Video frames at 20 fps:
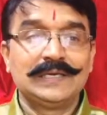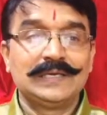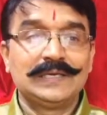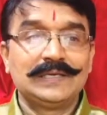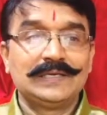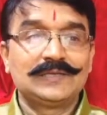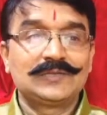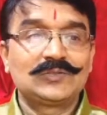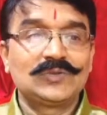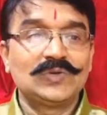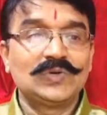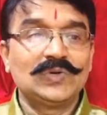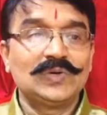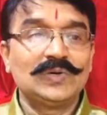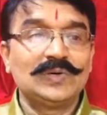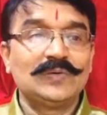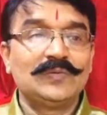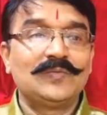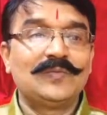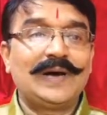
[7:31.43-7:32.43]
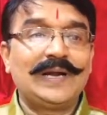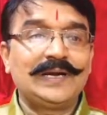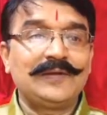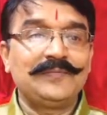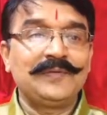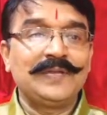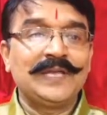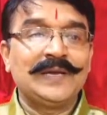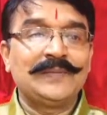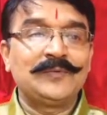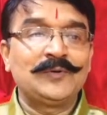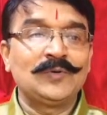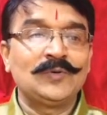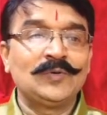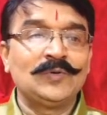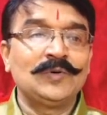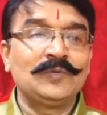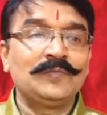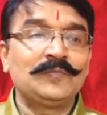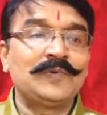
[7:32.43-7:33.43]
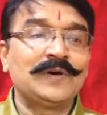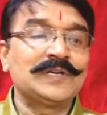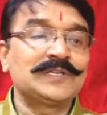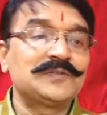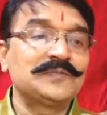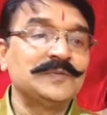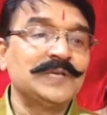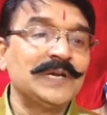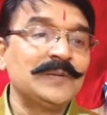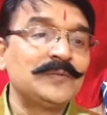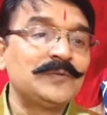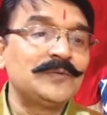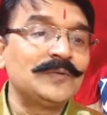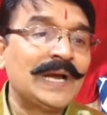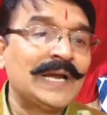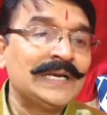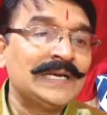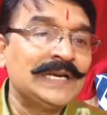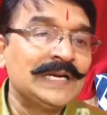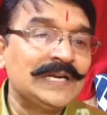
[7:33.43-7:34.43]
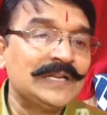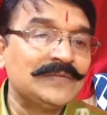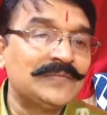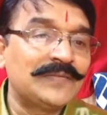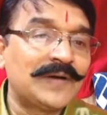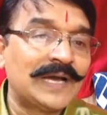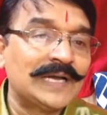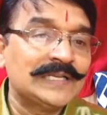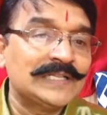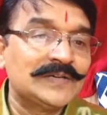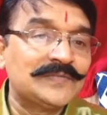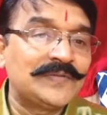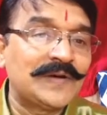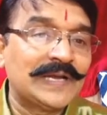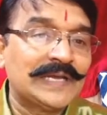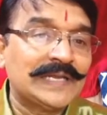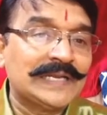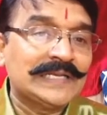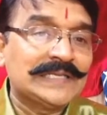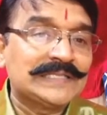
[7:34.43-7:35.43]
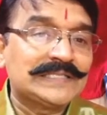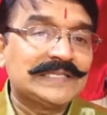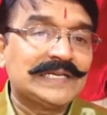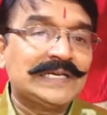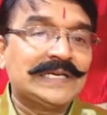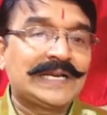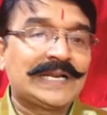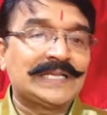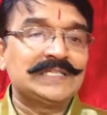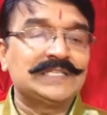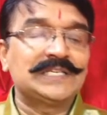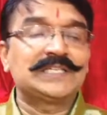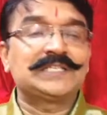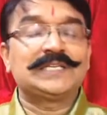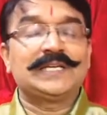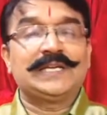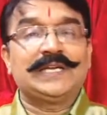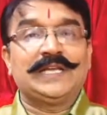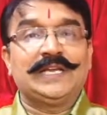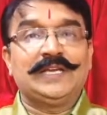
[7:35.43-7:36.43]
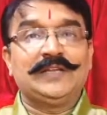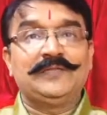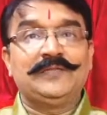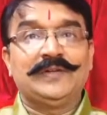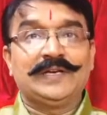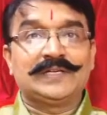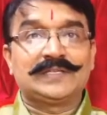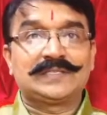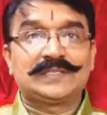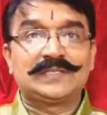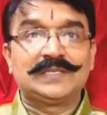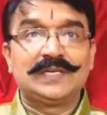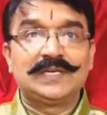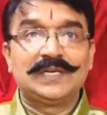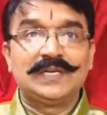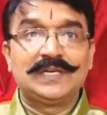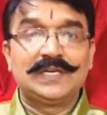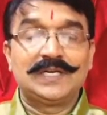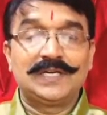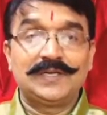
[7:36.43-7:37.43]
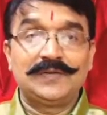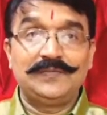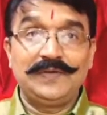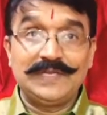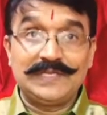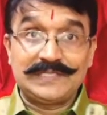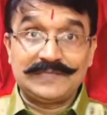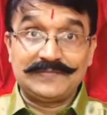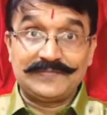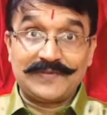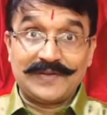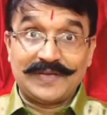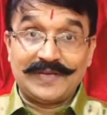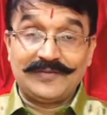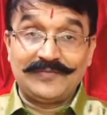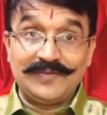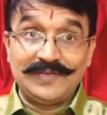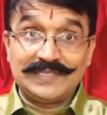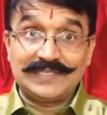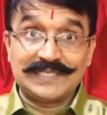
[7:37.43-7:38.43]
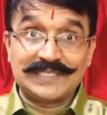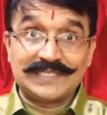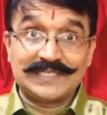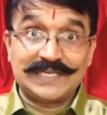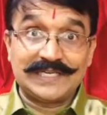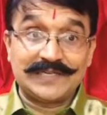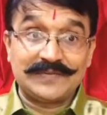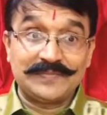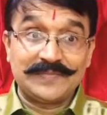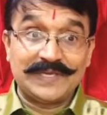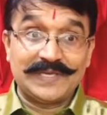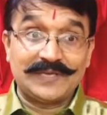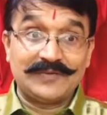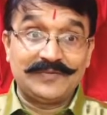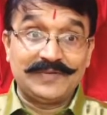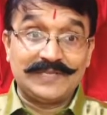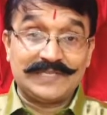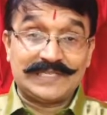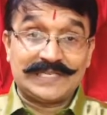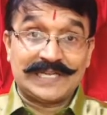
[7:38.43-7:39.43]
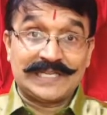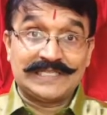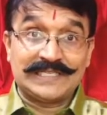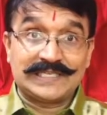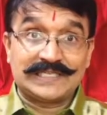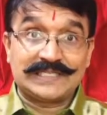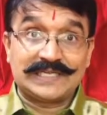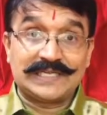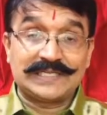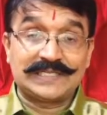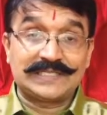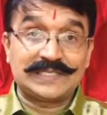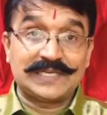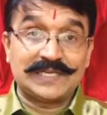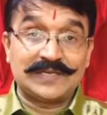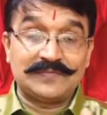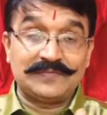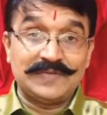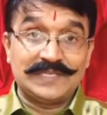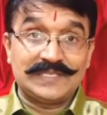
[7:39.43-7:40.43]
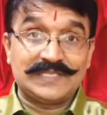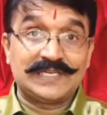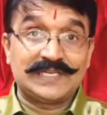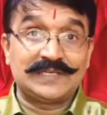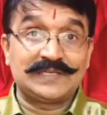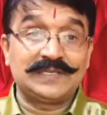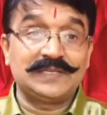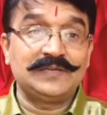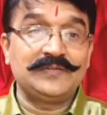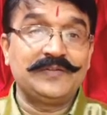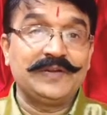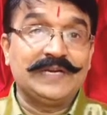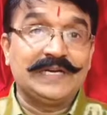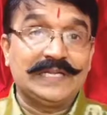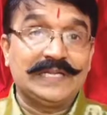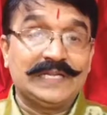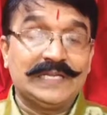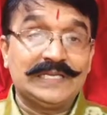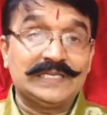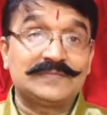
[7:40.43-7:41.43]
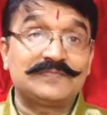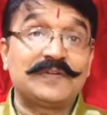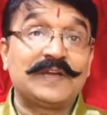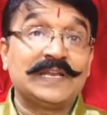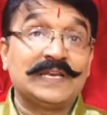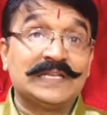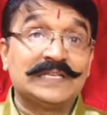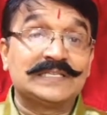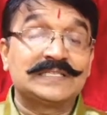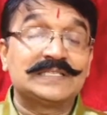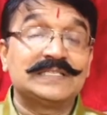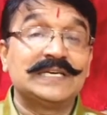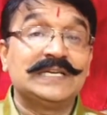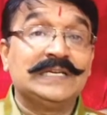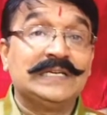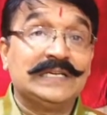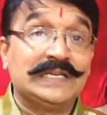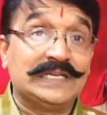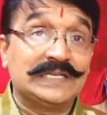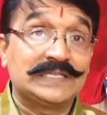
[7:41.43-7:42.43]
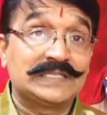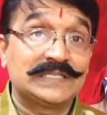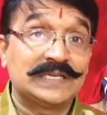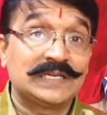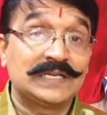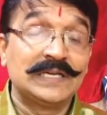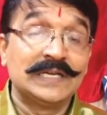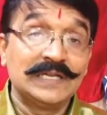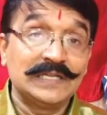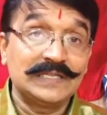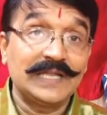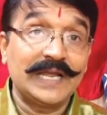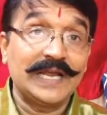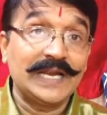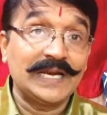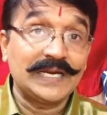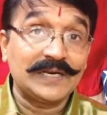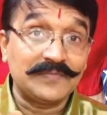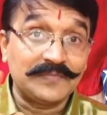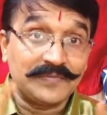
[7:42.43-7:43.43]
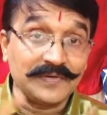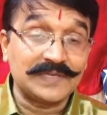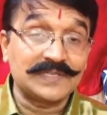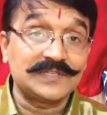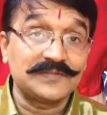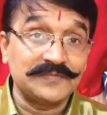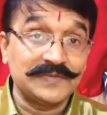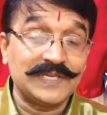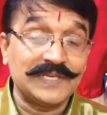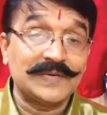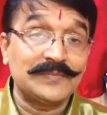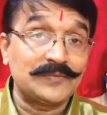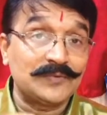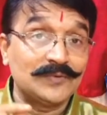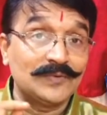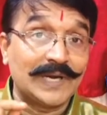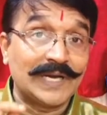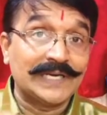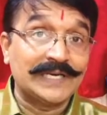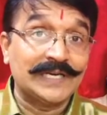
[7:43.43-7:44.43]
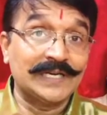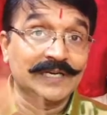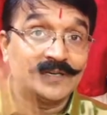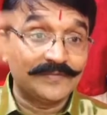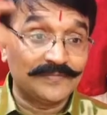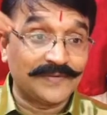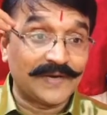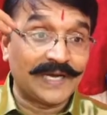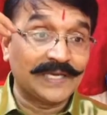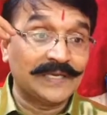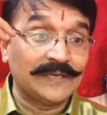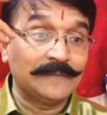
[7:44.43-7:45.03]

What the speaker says: So what we have to do? First we have to identify the financial transaction and events. Which statement, which transactions and which event is financial in nature. That first we have to identify.